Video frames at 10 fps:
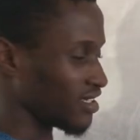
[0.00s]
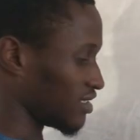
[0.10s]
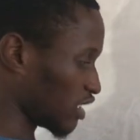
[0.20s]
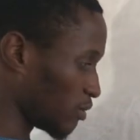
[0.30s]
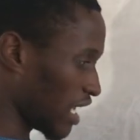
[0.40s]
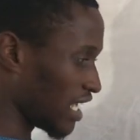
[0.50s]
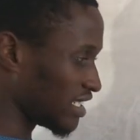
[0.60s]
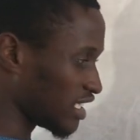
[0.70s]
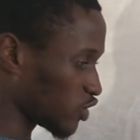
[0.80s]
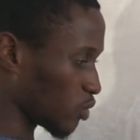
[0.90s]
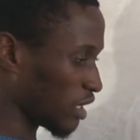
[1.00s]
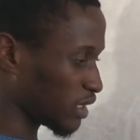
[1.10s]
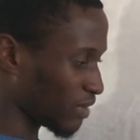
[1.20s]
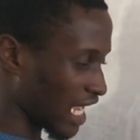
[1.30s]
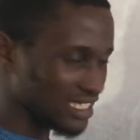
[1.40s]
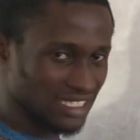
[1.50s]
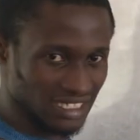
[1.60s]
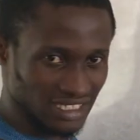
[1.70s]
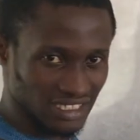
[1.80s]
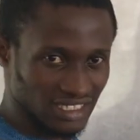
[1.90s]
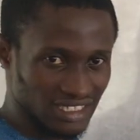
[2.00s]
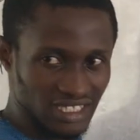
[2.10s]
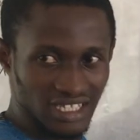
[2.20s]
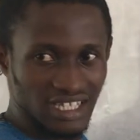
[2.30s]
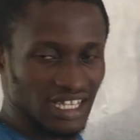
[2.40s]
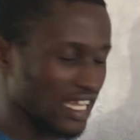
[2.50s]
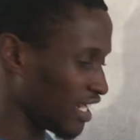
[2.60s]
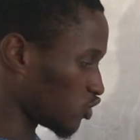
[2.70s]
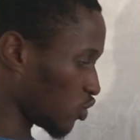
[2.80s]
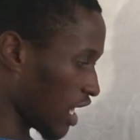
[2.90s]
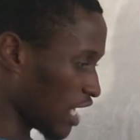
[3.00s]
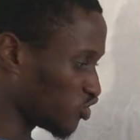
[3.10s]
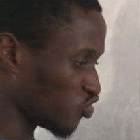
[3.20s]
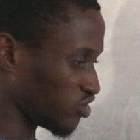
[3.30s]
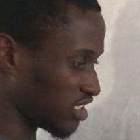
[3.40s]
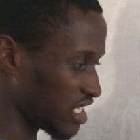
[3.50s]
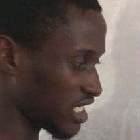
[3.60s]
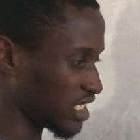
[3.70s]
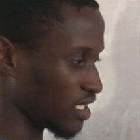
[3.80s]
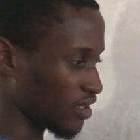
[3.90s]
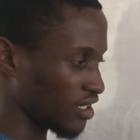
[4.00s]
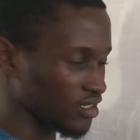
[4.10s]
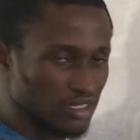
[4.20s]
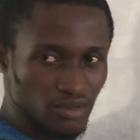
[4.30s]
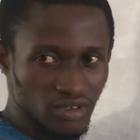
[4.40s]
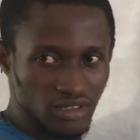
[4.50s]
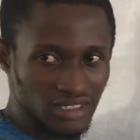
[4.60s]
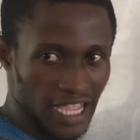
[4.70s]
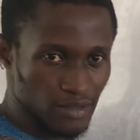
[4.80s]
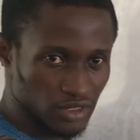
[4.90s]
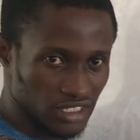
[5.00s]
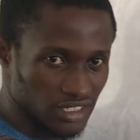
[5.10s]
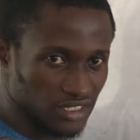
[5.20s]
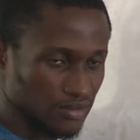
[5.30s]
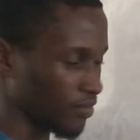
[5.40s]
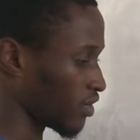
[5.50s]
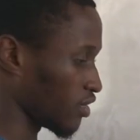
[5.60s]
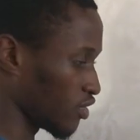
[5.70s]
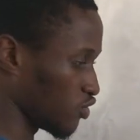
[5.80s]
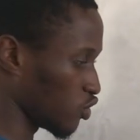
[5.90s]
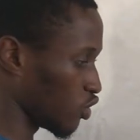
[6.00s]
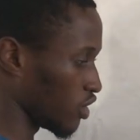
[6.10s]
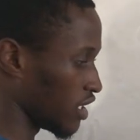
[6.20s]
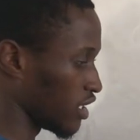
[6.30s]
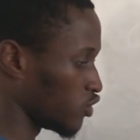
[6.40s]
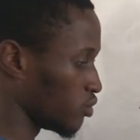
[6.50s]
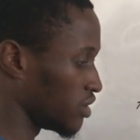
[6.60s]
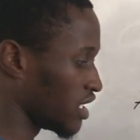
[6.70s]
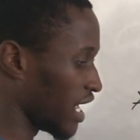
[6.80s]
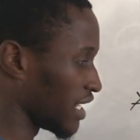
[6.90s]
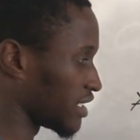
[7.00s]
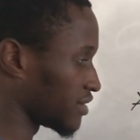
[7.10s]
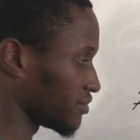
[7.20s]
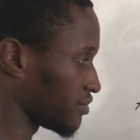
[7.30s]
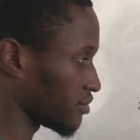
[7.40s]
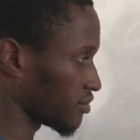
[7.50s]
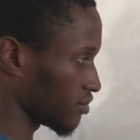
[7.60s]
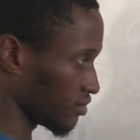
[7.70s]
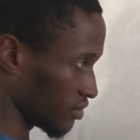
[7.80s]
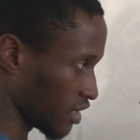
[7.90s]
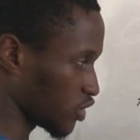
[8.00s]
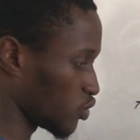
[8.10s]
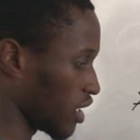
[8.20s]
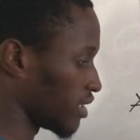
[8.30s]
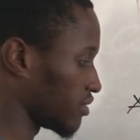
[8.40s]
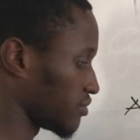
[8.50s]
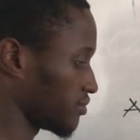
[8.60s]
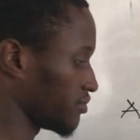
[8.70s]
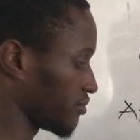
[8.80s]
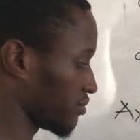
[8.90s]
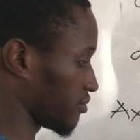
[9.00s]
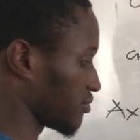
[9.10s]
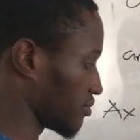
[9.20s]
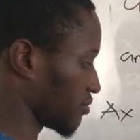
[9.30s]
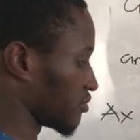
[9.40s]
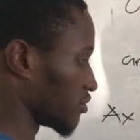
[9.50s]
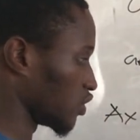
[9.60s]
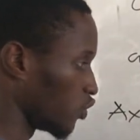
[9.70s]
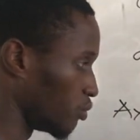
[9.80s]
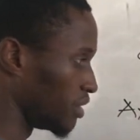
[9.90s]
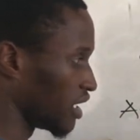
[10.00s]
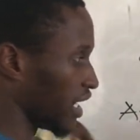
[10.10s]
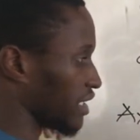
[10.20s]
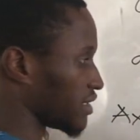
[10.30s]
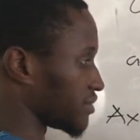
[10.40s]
Similarly, this will multiply this, and it will add to this times this. So it will be like, this one will be like